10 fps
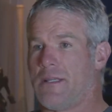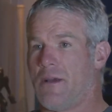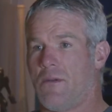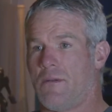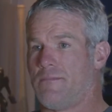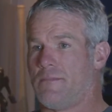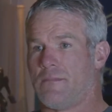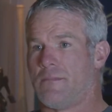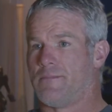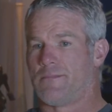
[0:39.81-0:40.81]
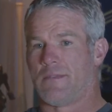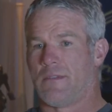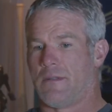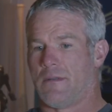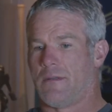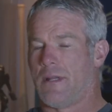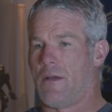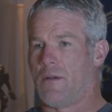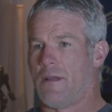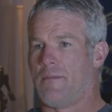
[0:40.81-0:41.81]
told not
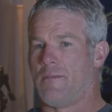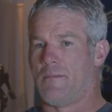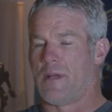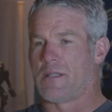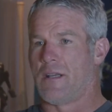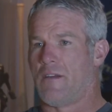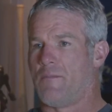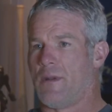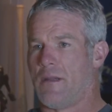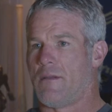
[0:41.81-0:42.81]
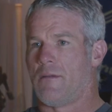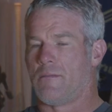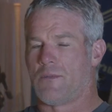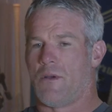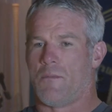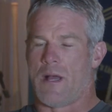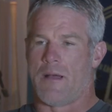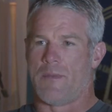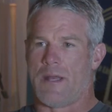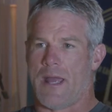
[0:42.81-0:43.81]
only myself, but he told
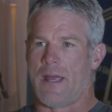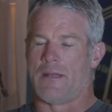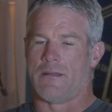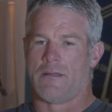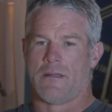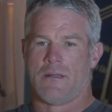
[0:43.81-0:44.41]
Mom and Dad, and